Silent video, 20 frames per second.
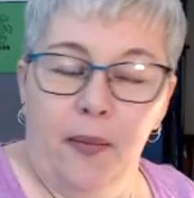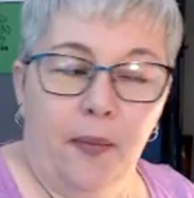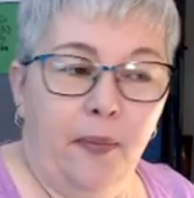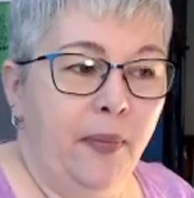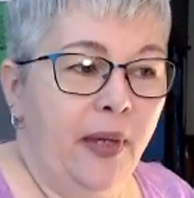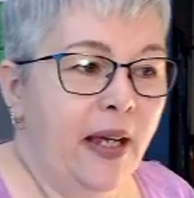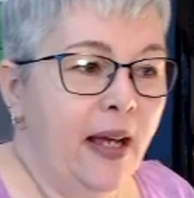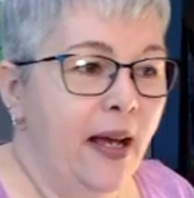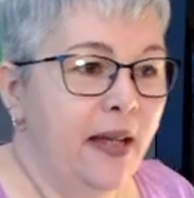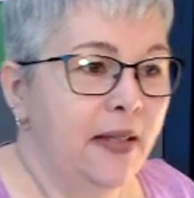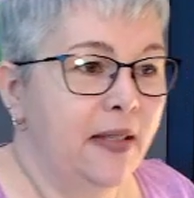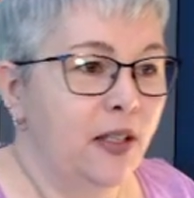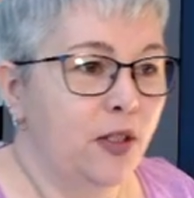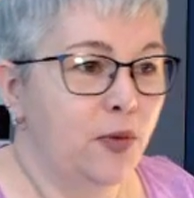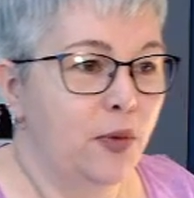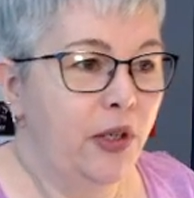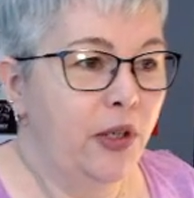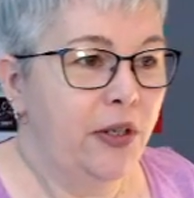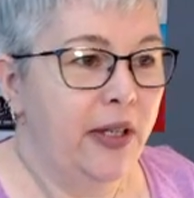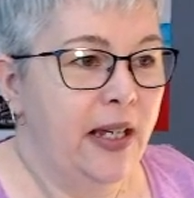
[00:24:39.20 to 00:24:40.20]
because it's
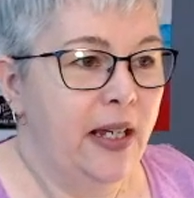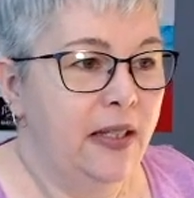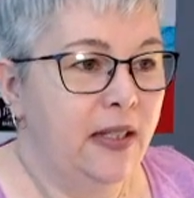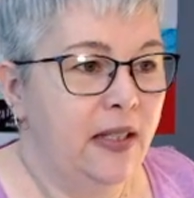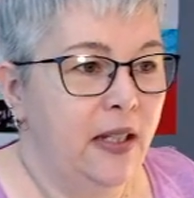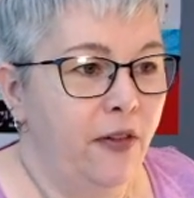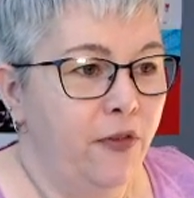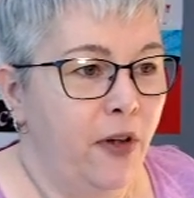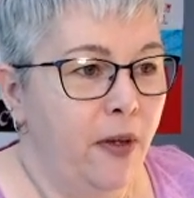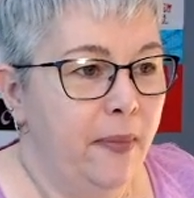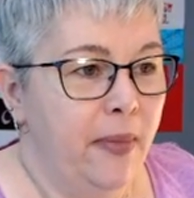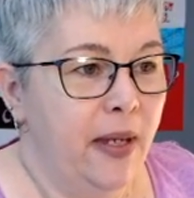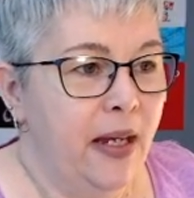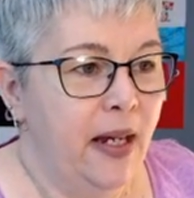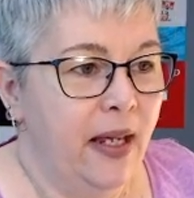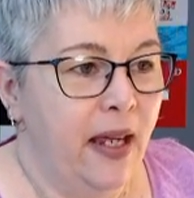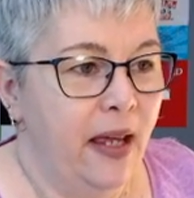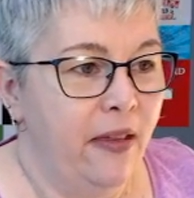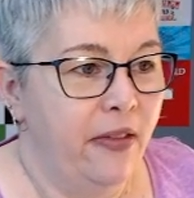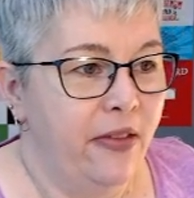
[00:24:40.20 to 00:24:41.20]
real easy for me to
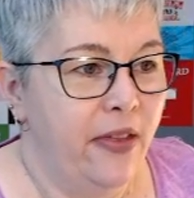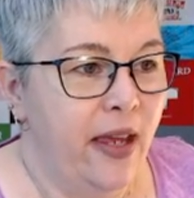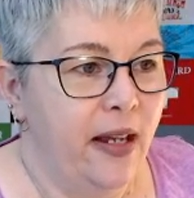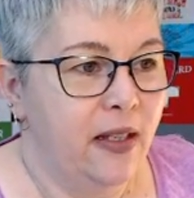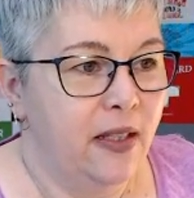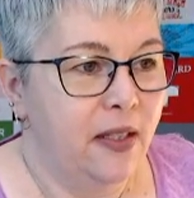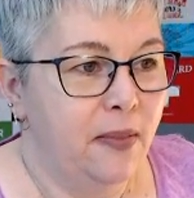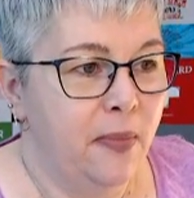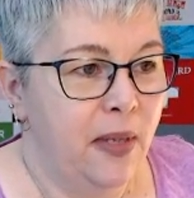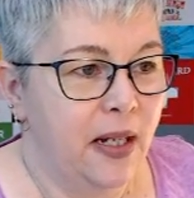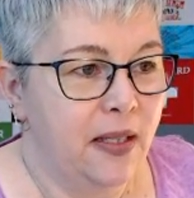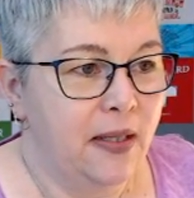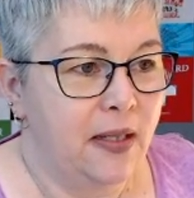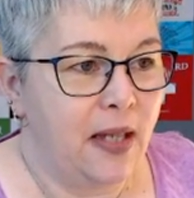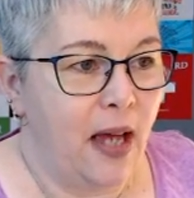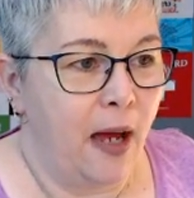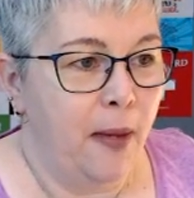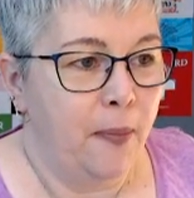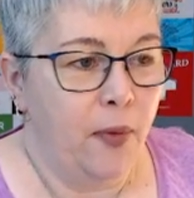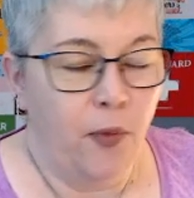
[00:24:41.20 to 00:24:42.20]
get things mixed
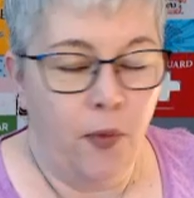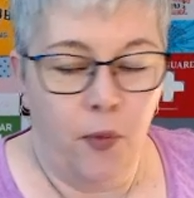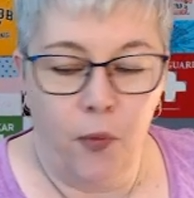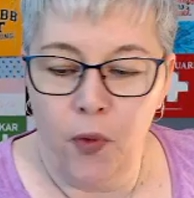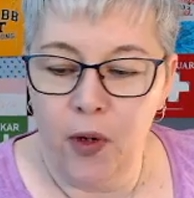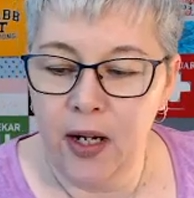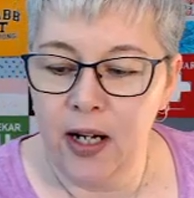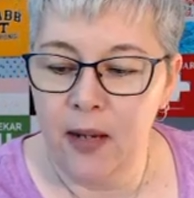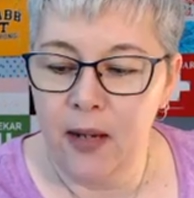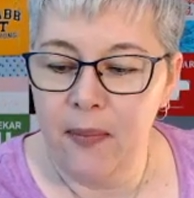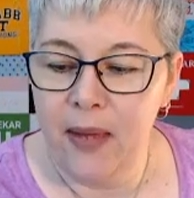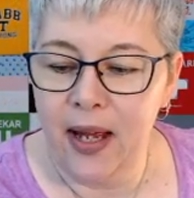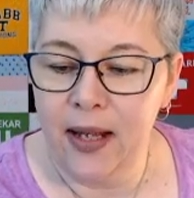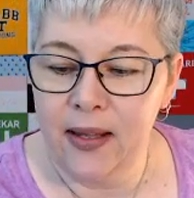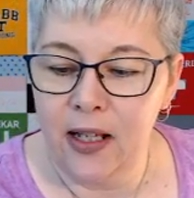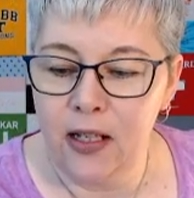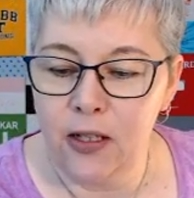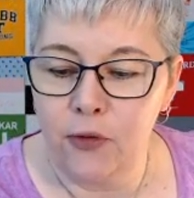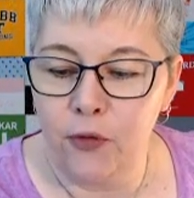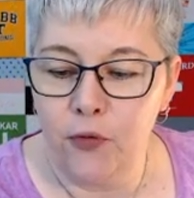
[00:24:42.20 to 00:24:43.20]
up. We're going to make
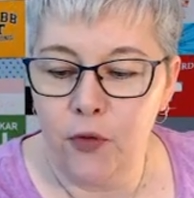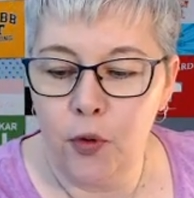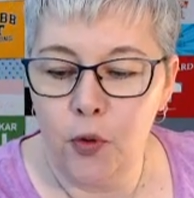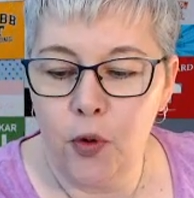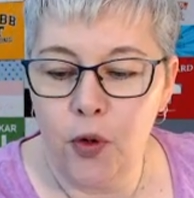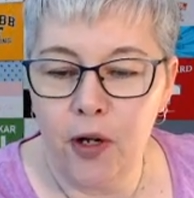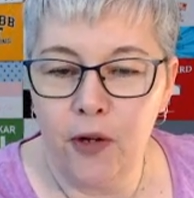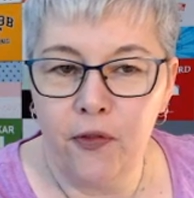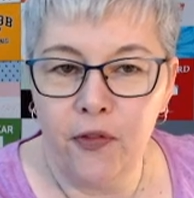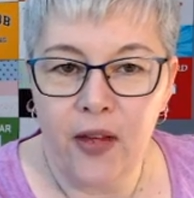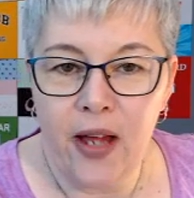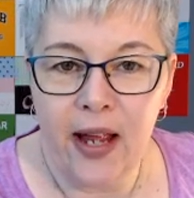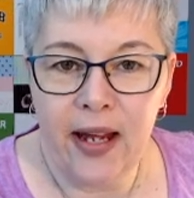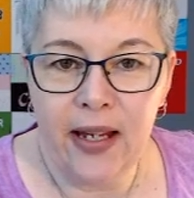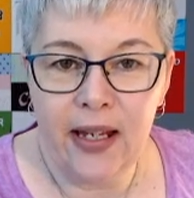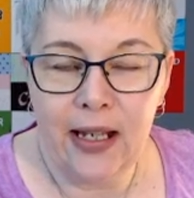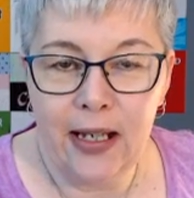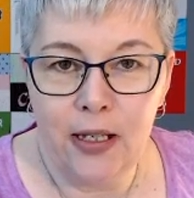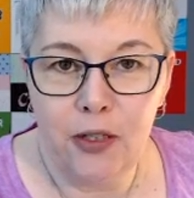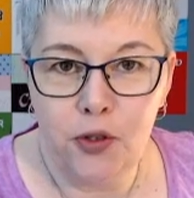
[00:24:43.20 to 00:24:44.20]
these four flying
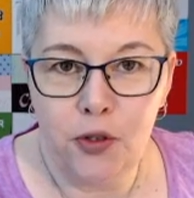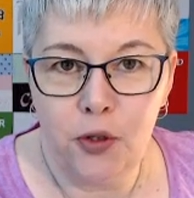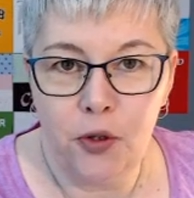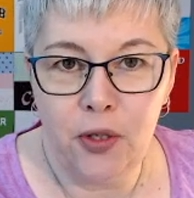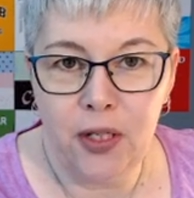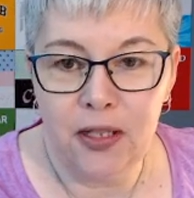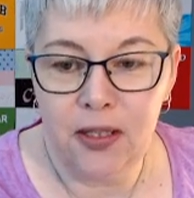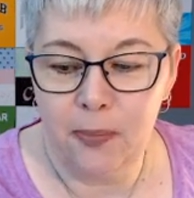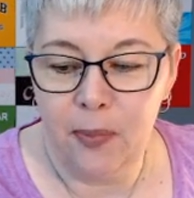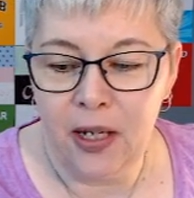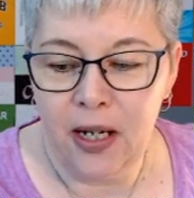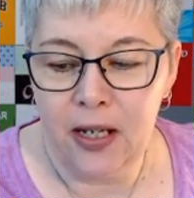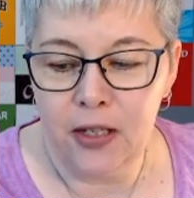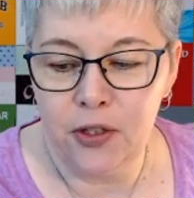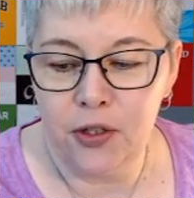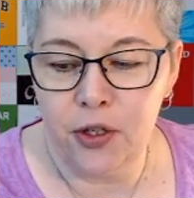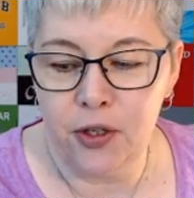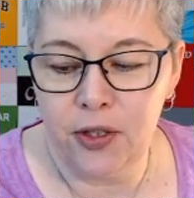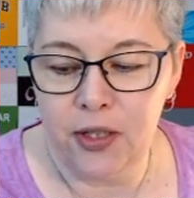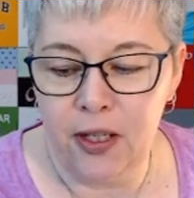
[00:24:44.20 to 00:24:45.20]
geese units because
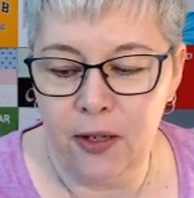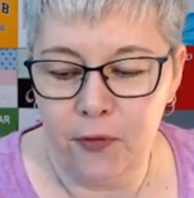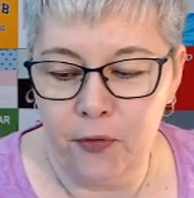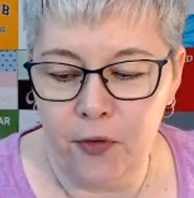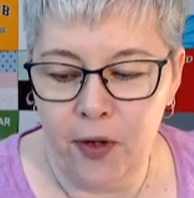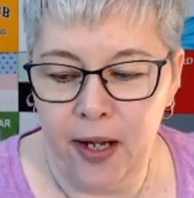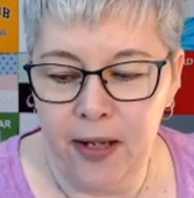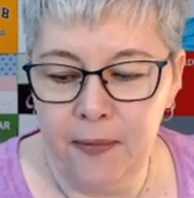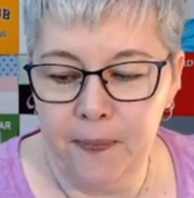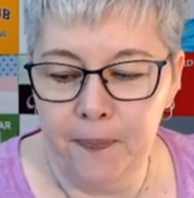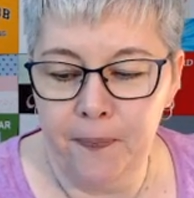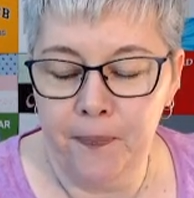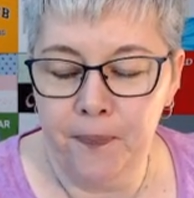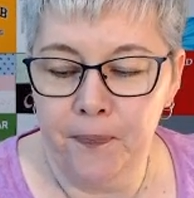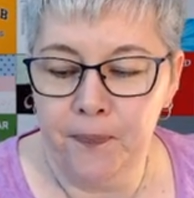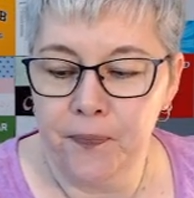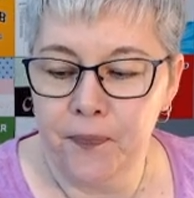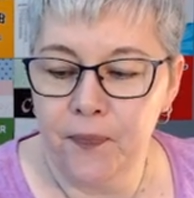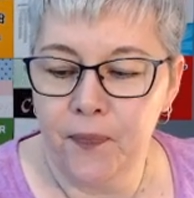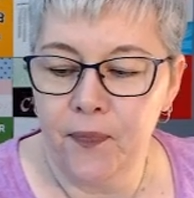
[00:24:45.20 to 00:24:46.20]
they're different.
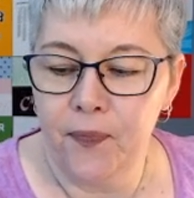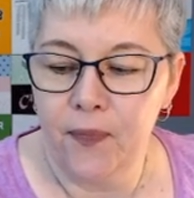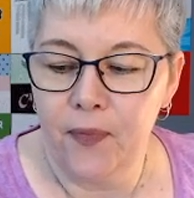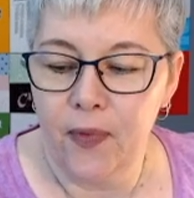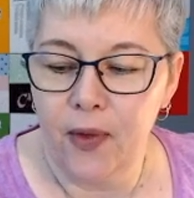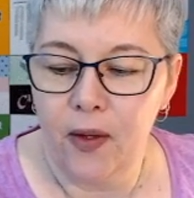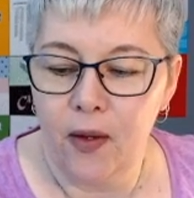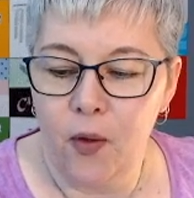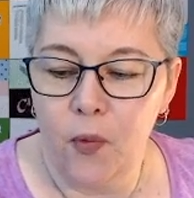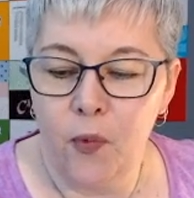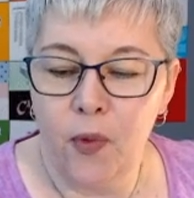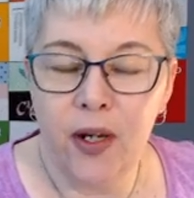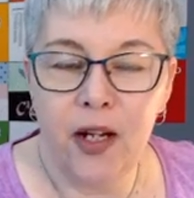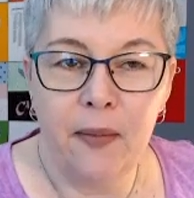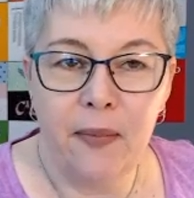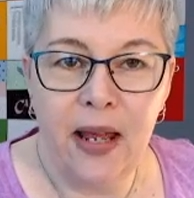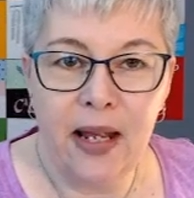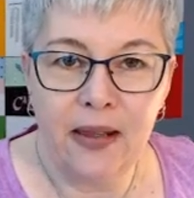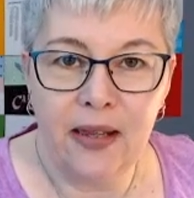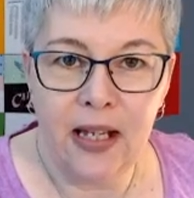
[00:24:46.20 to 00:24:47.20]
We're going to
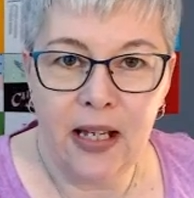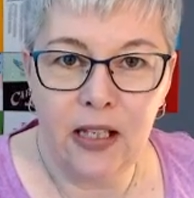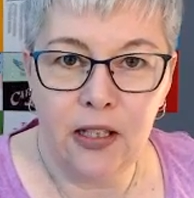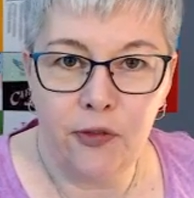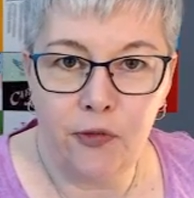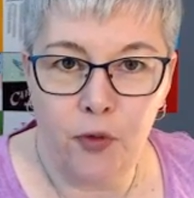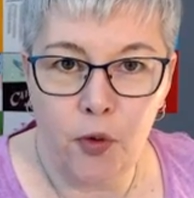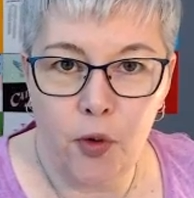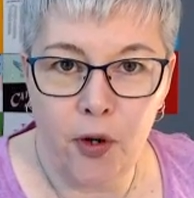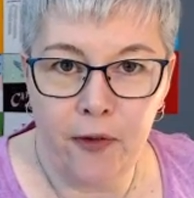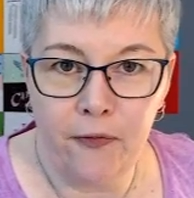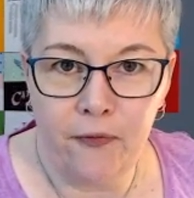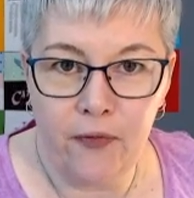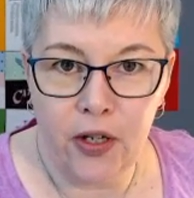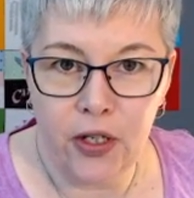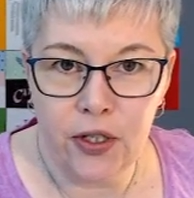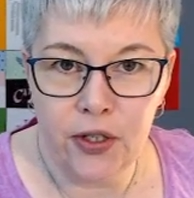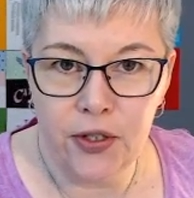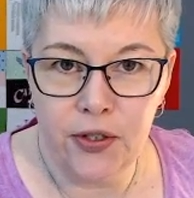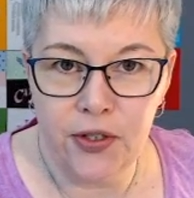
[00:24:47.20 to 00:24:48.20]
make these four
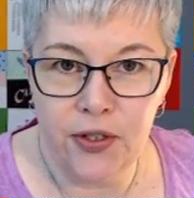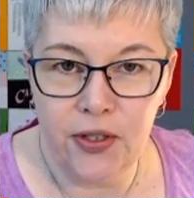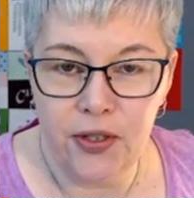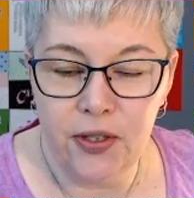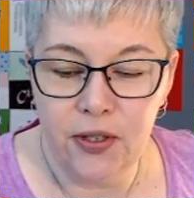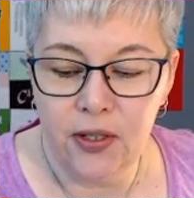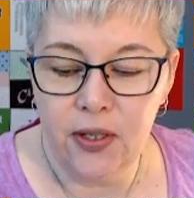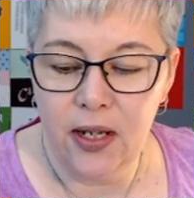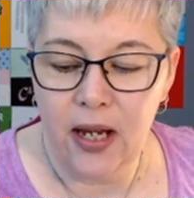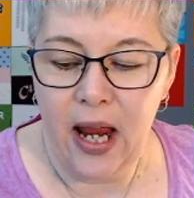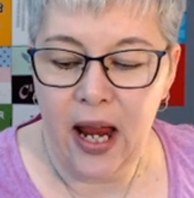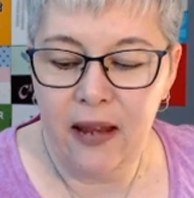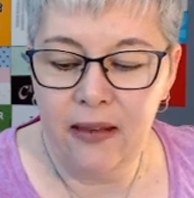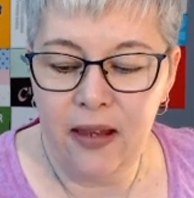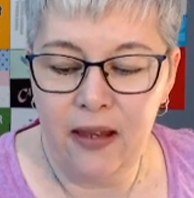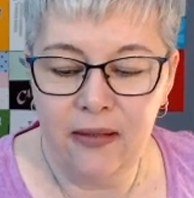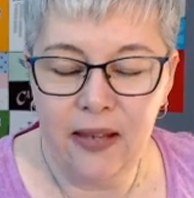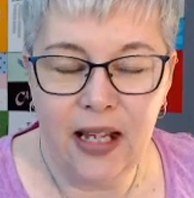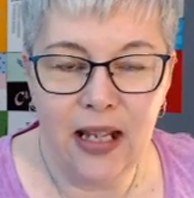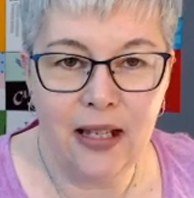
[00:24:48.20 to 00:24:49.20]
first, and
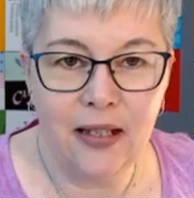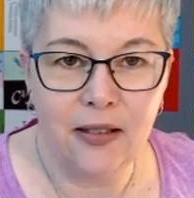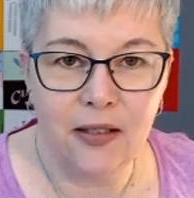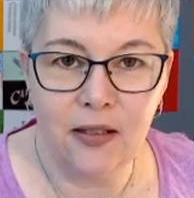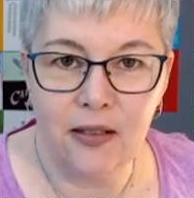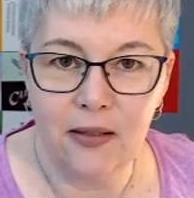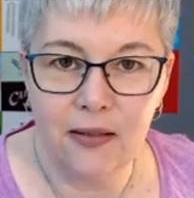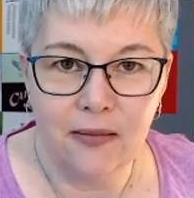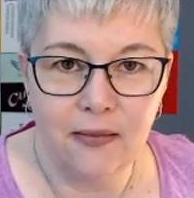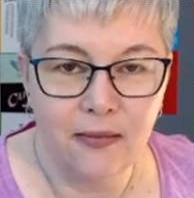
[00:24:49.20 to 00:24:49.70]
then these